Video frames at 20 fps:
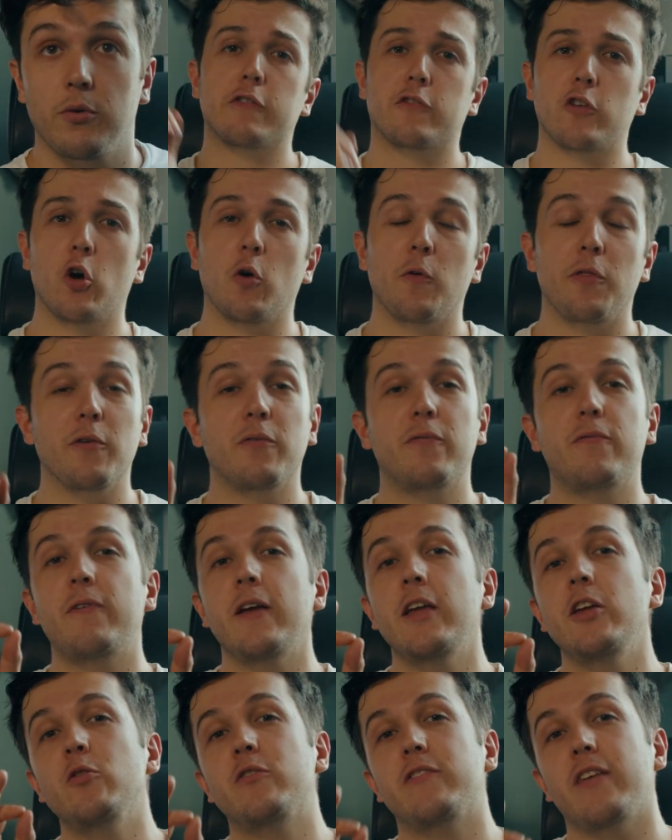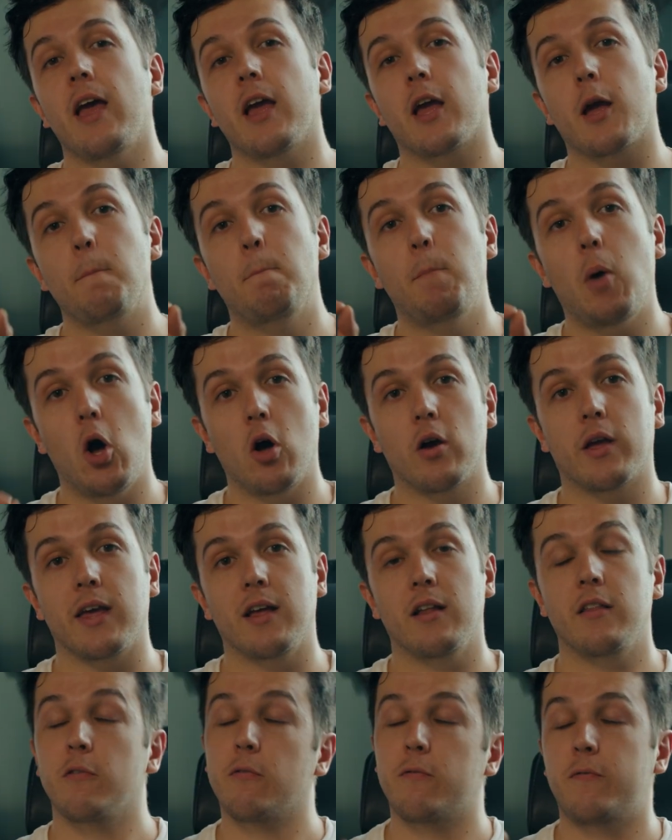So the Feiyu
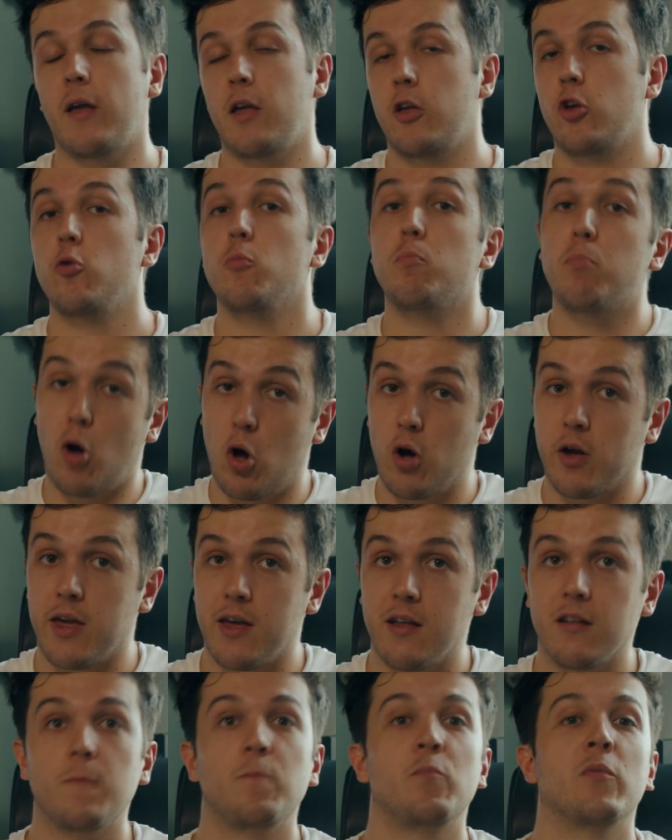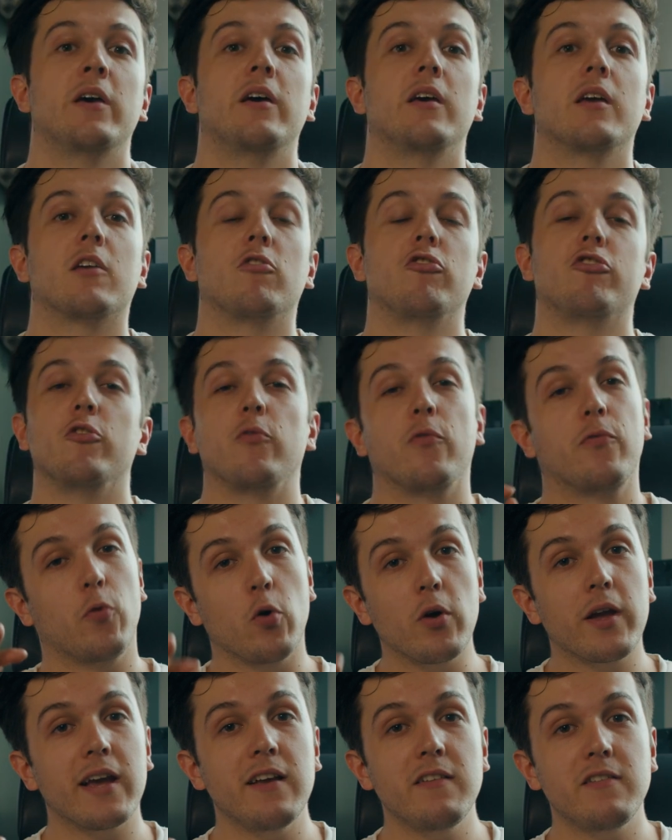Pocket, the Feiyu Pocket, can shoot
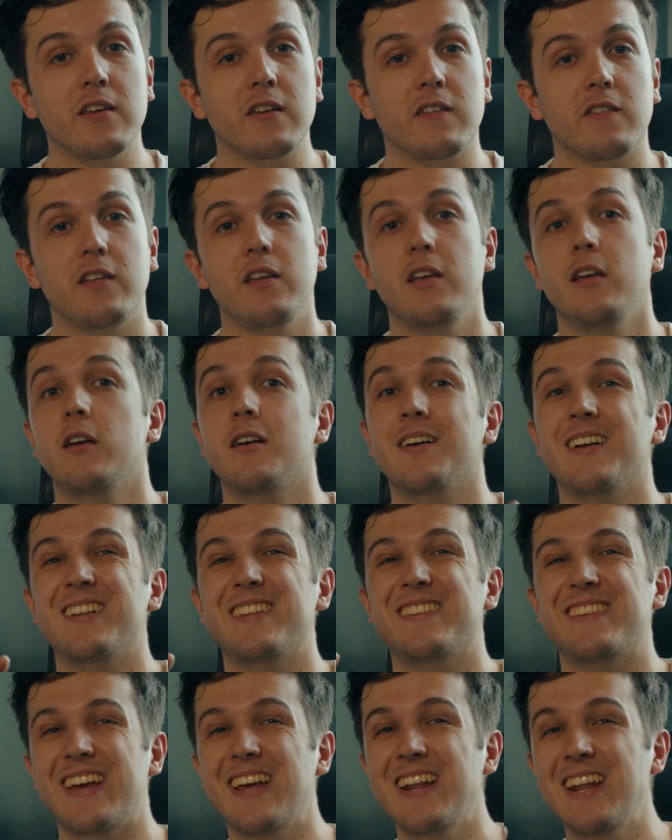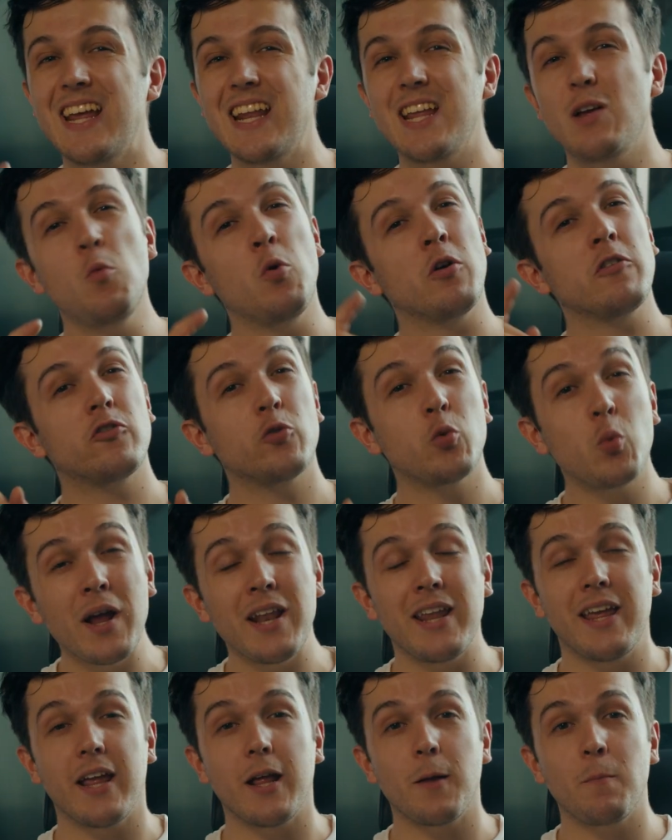4K 60, 1080
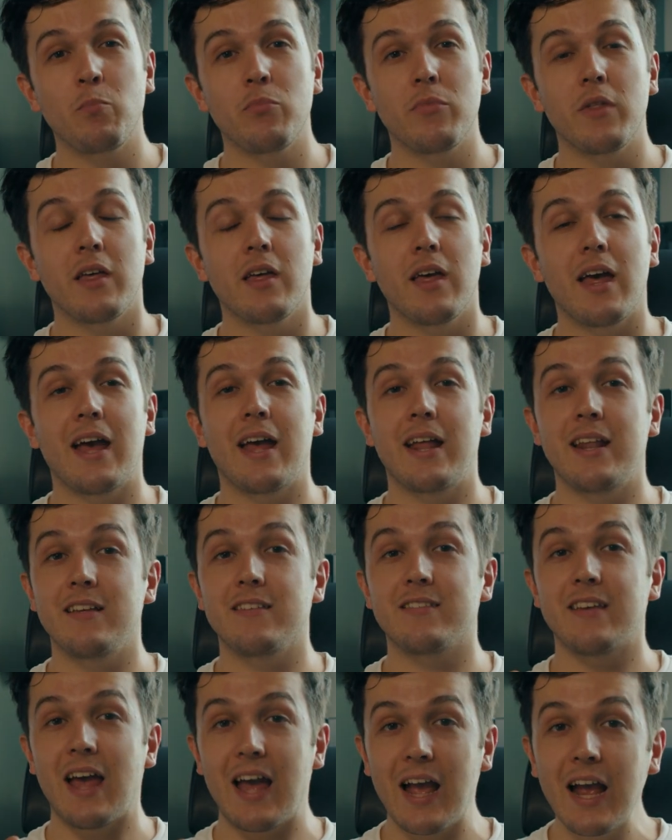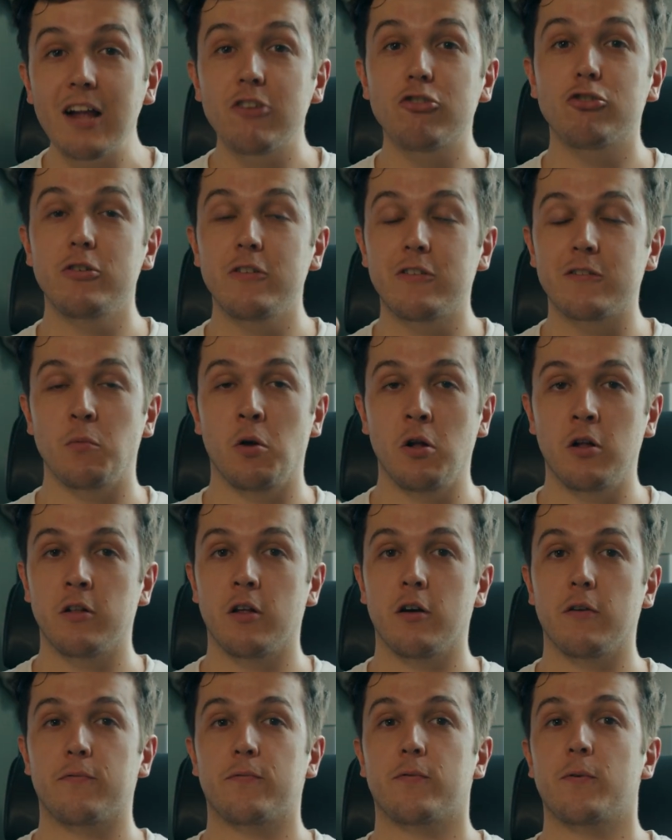120, and is actually small
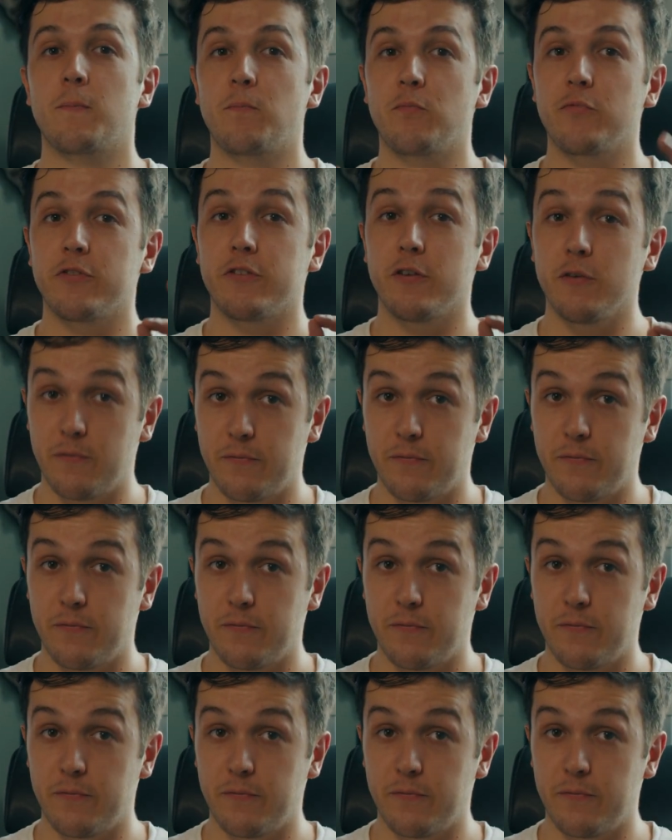enough to